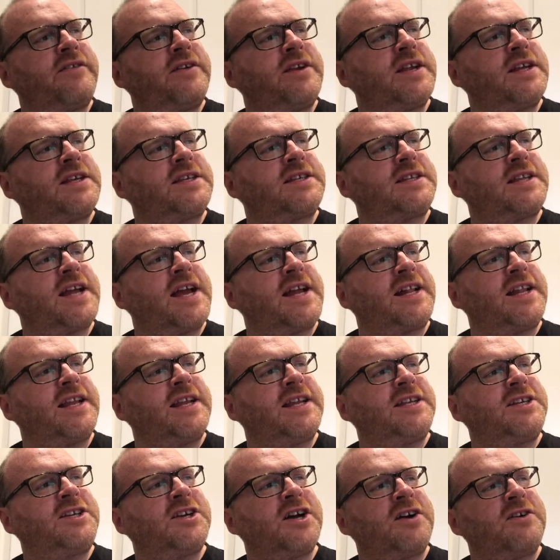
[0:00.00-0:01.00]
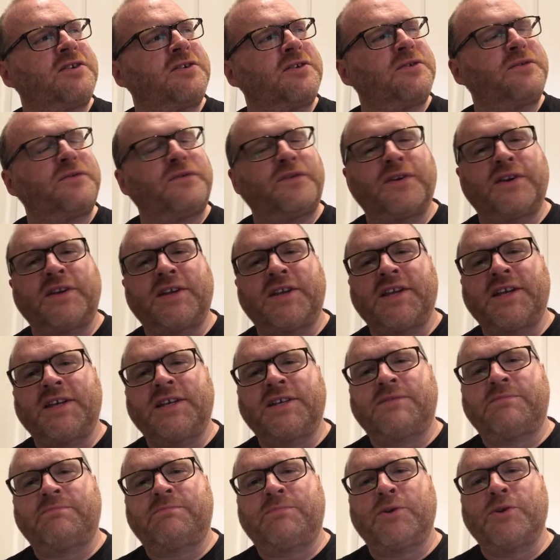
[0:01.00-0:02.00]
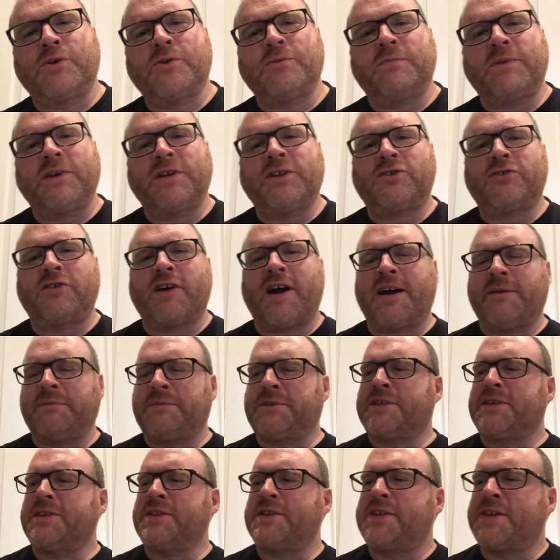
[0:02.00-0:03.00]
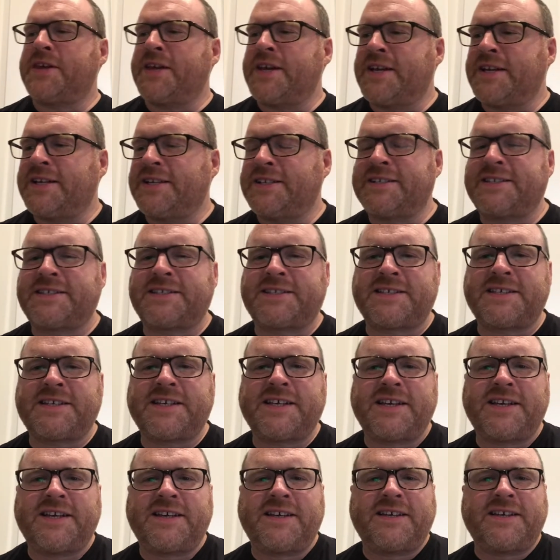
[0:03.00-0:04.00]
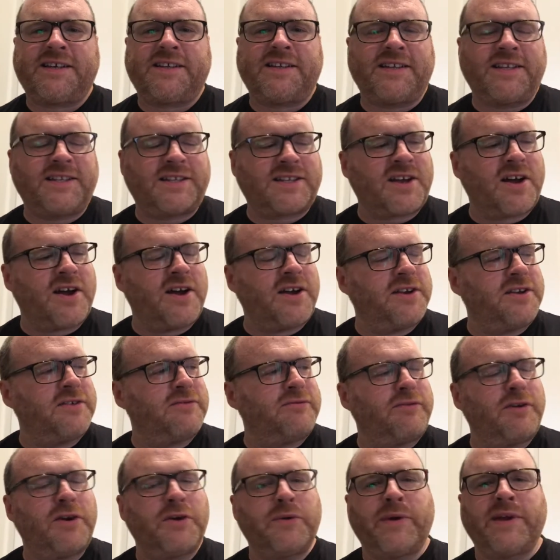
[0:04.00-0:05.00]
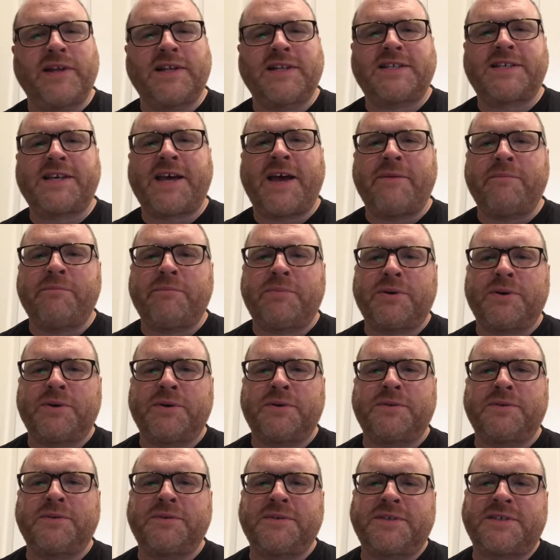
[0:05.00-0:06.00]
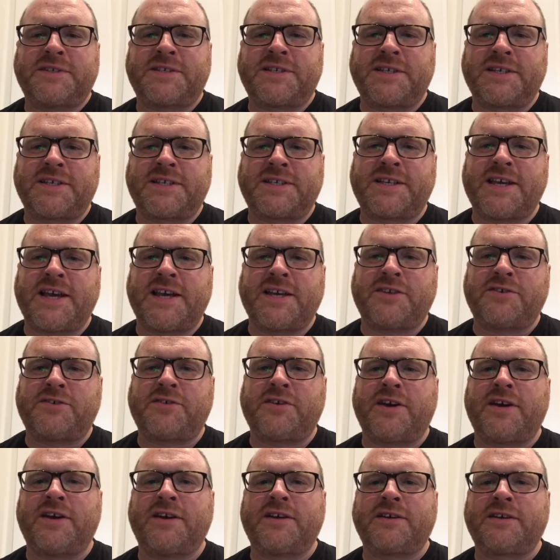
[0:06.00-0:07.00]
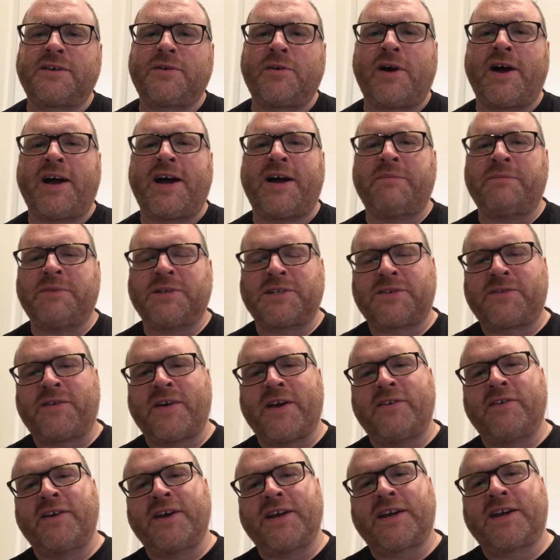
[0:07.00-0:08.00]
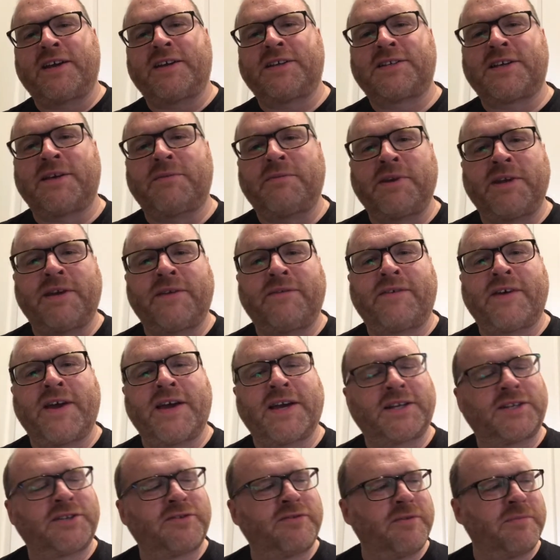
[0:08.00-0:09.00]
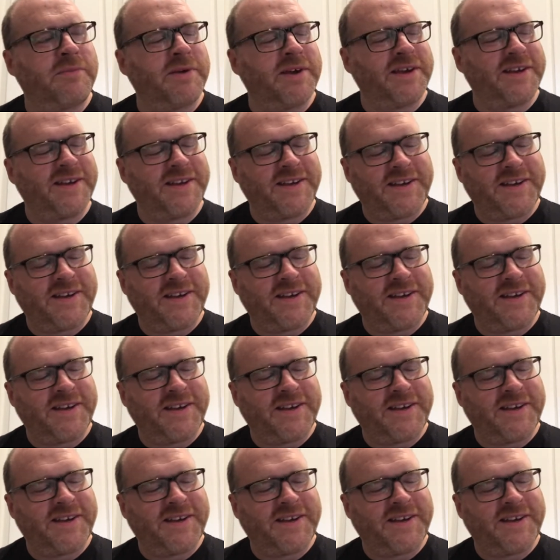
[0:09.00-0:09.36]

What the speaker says: this deadly jungle full of these booby traps and things, these kind of ruined temples, etc. Quite atmospheric. Some of the effects are a bit